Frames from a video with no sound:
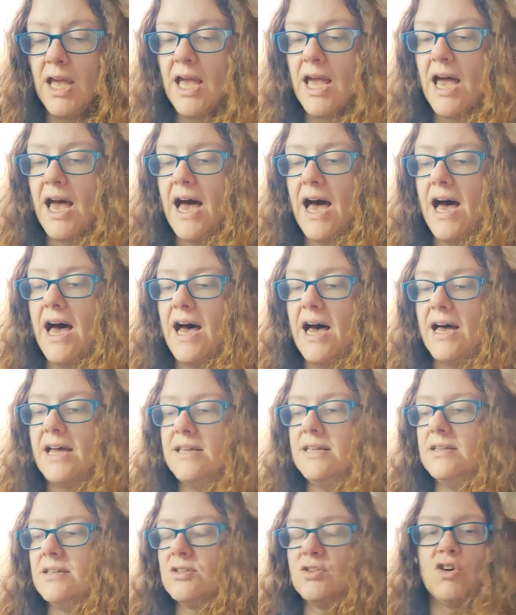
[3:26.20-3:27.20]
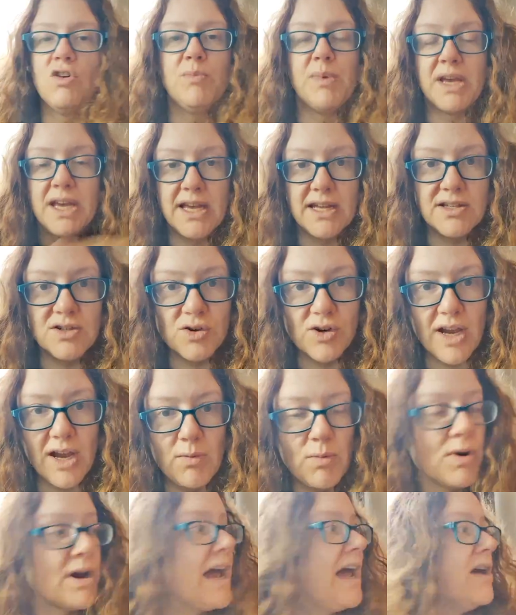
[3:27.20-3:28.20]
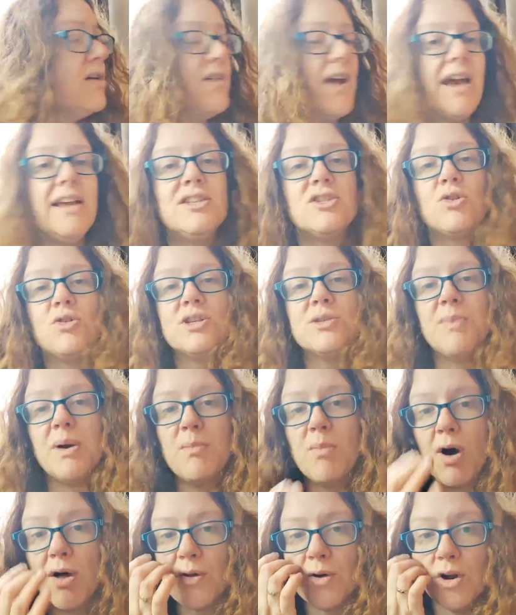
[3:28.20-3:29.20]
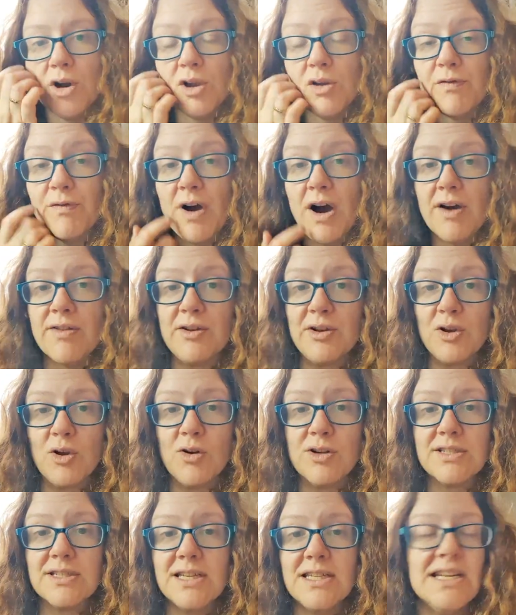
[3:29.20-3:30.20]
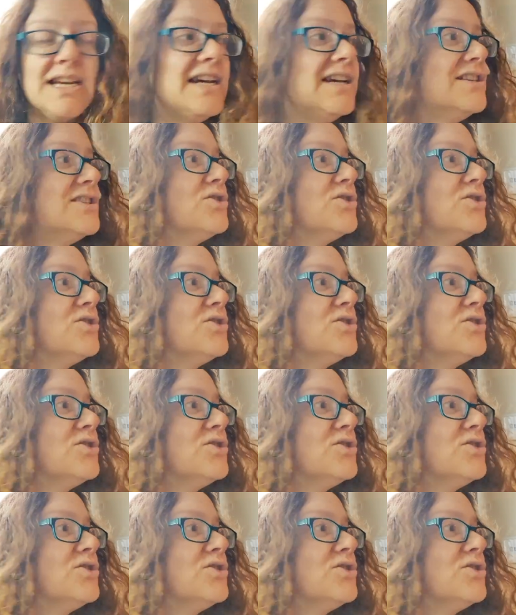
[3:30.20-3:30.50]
And so all my kids are we're getting ready to go to my mother and father-in-law's today.